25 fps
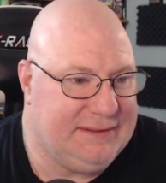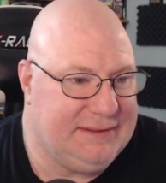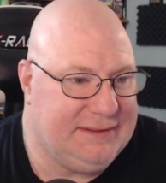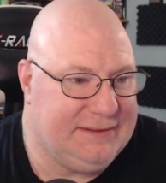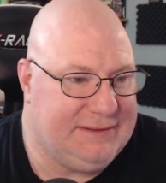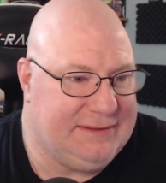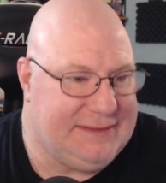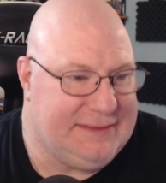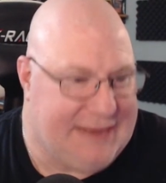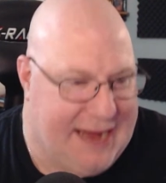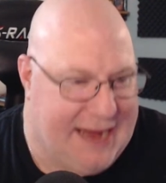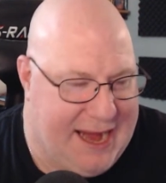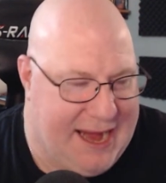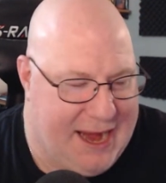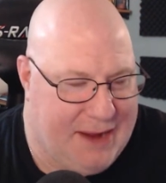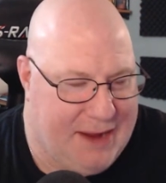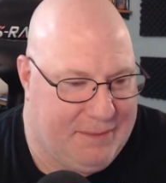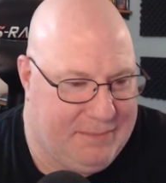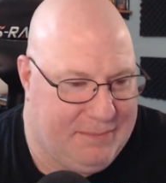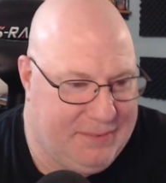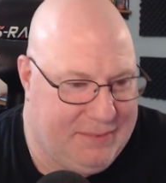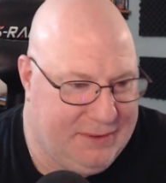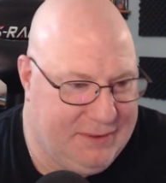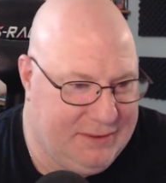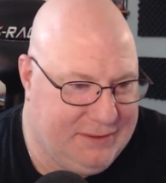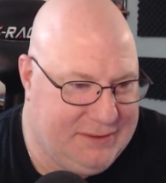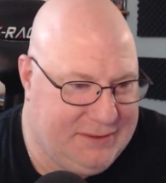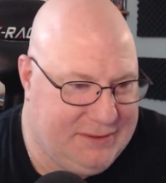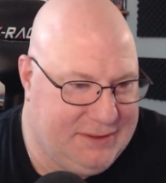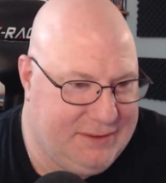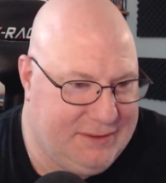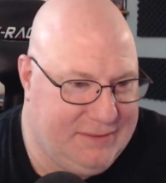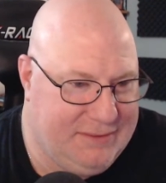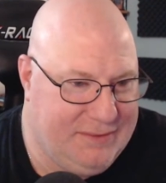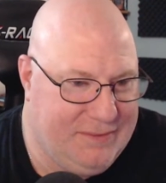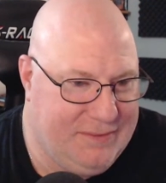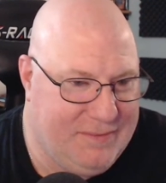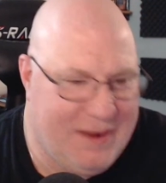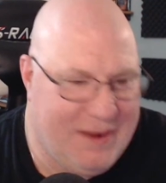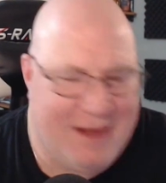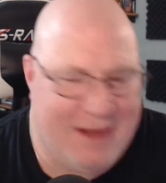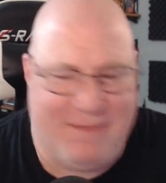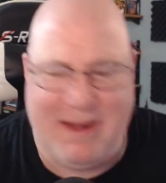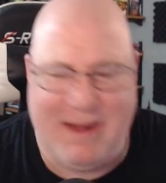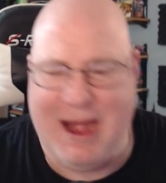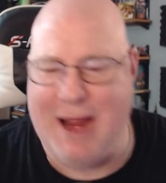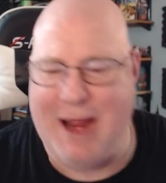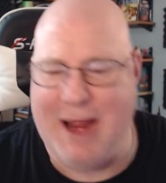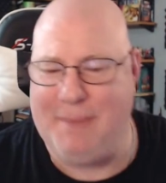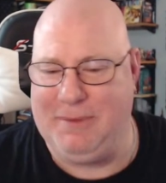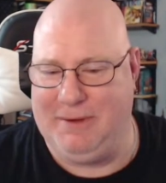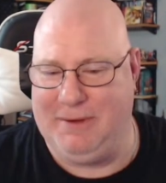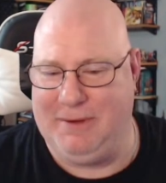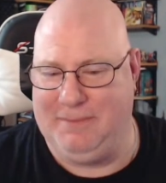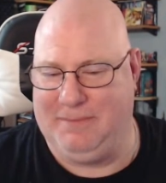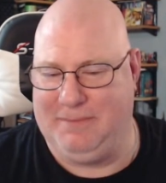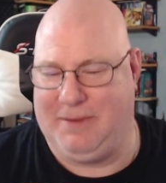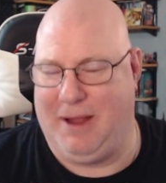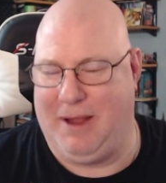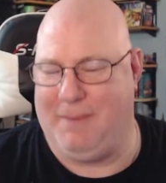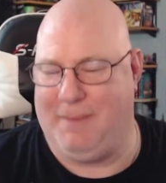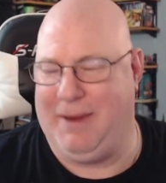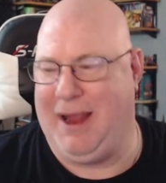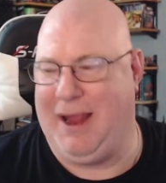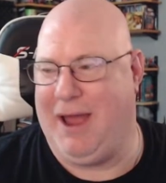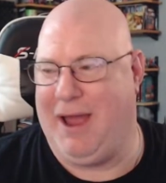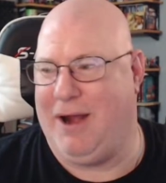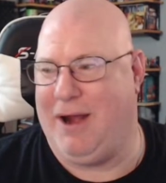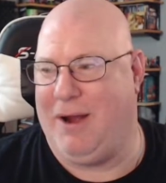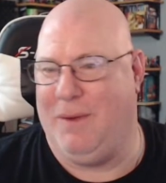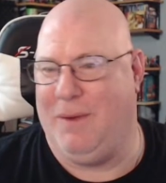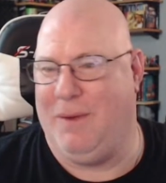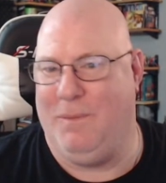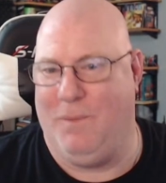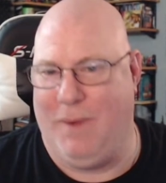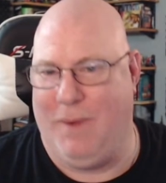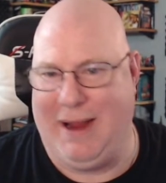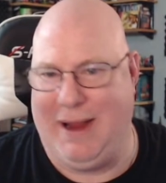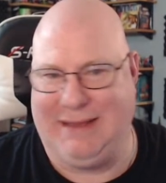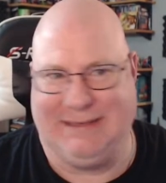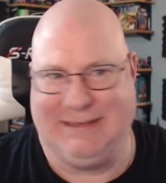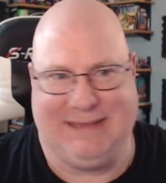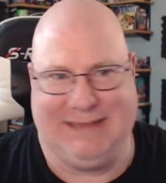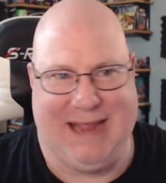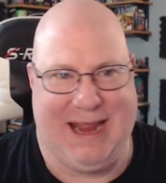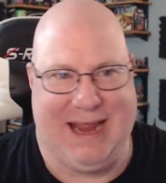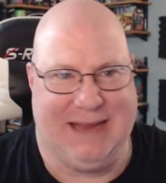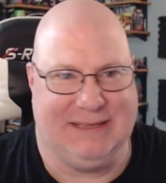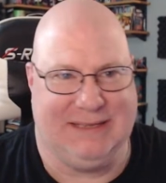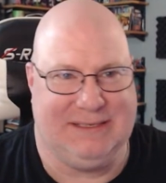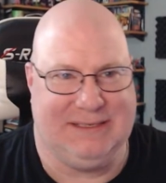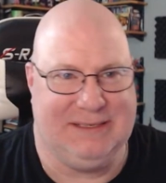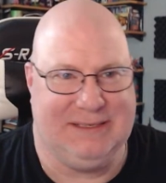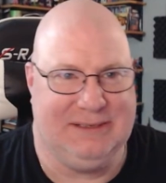Damn. Whatever happened to them coming out on Wednesdays?